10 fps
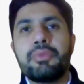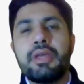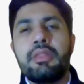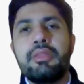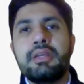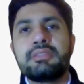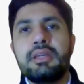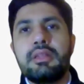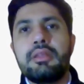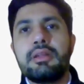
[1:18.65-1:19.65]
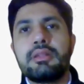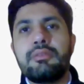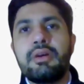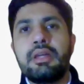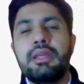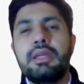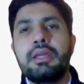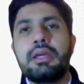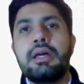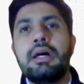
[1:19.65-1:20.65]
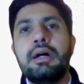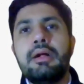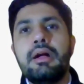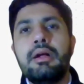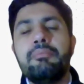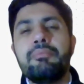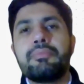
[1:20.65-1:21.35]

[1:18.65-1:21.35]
And they said that if any uh,